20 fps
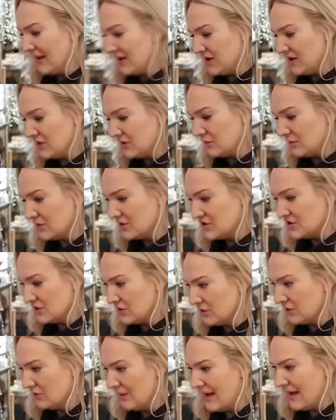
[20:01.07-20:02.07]
that you would
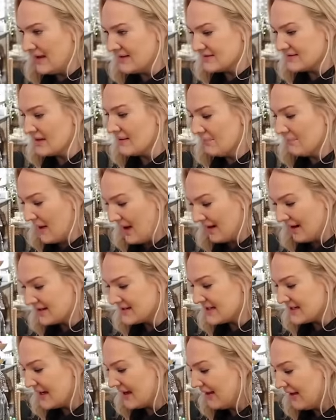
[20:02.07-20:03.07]
do as a
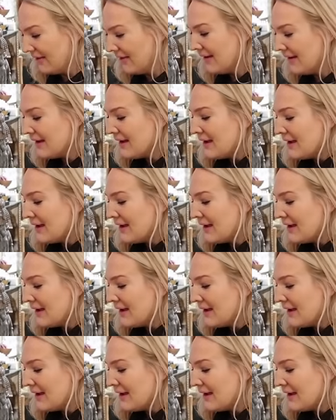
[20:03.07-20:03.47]
mocktail.